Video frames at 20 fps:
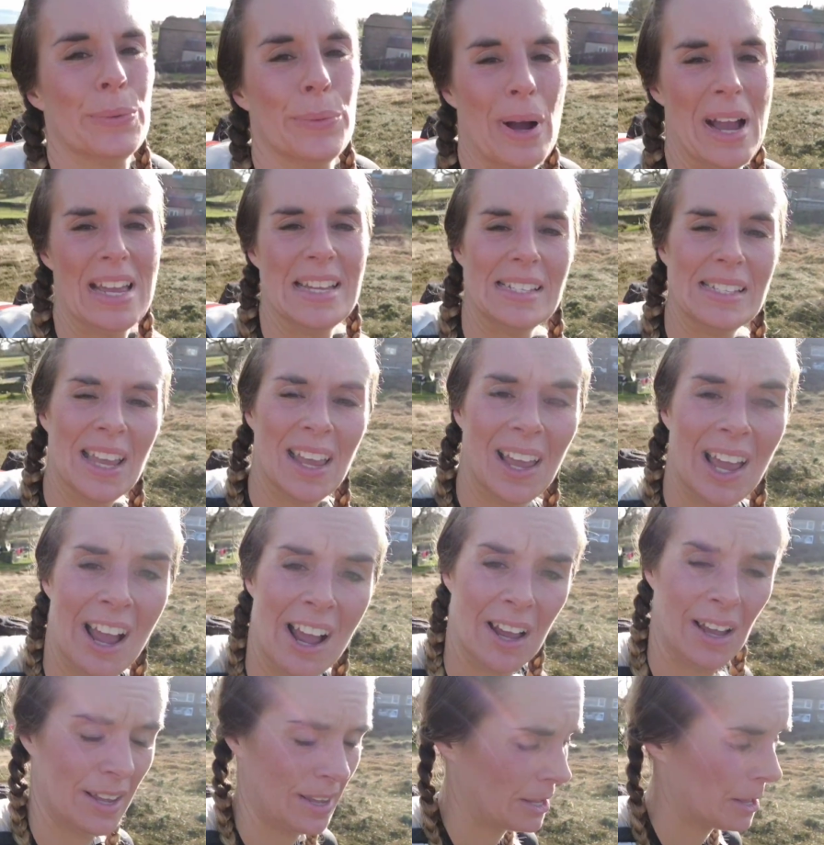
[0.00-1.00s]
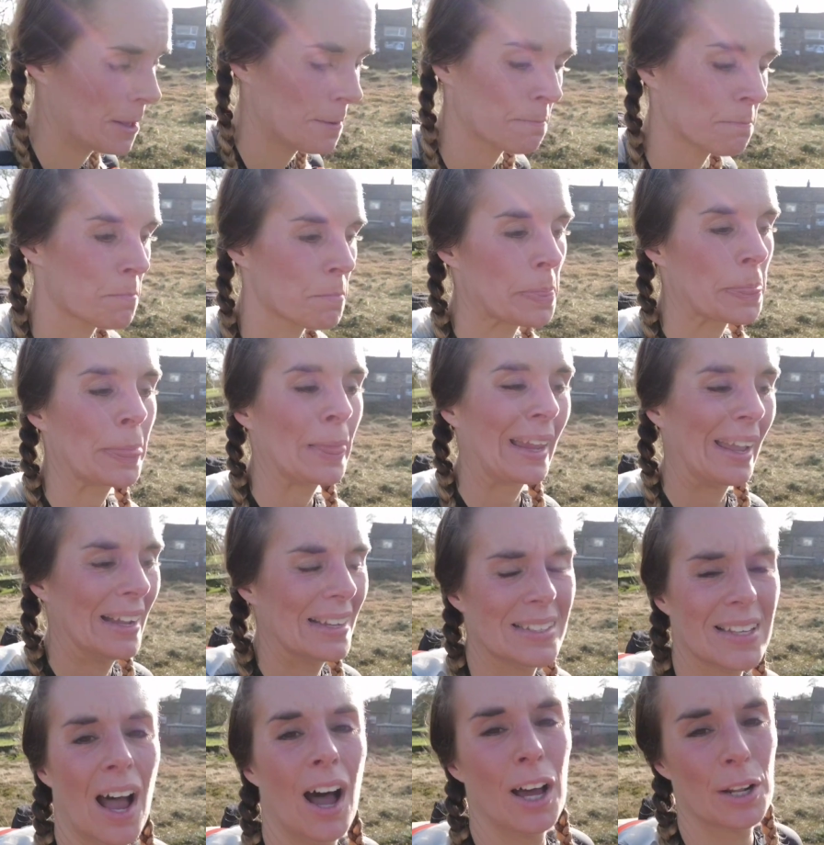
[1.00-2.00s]
always,
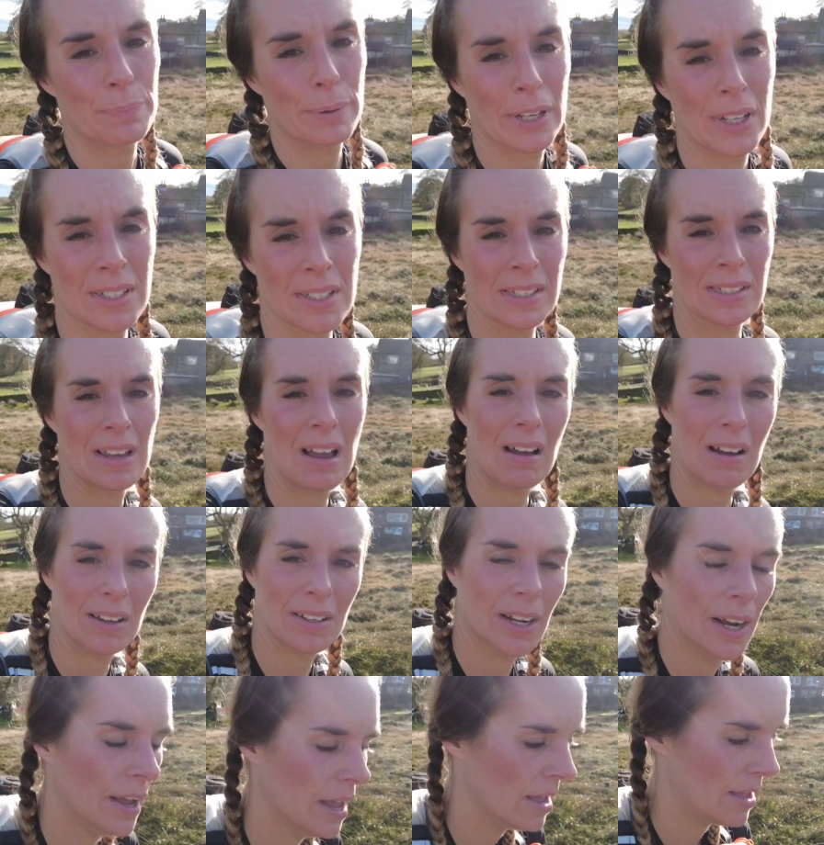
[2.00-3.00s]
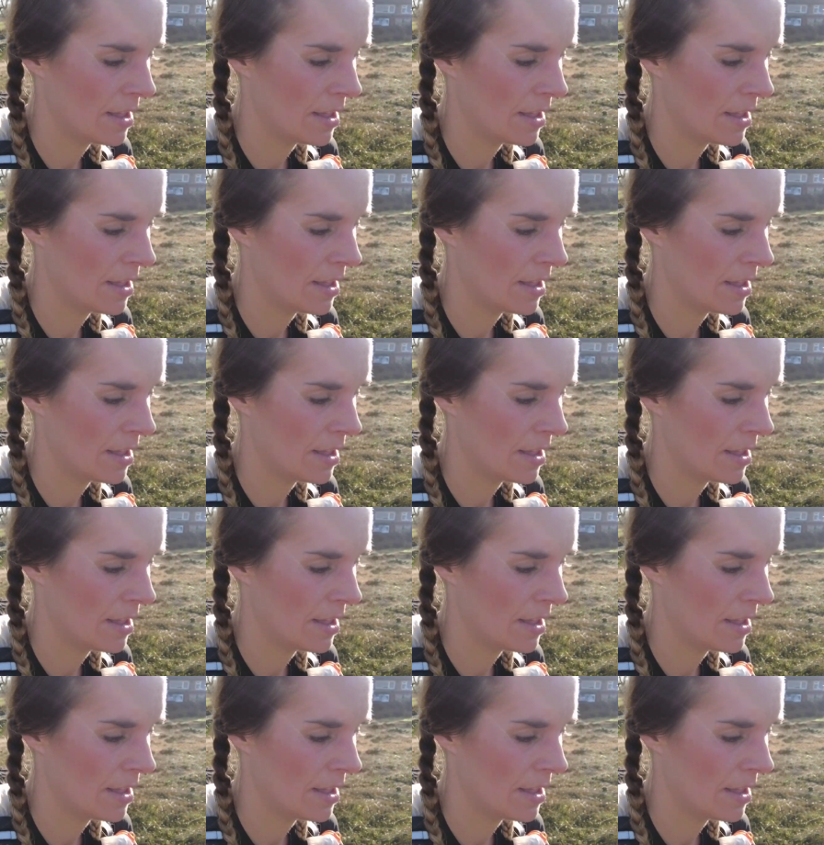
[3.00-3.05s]
it's hard because it's hard.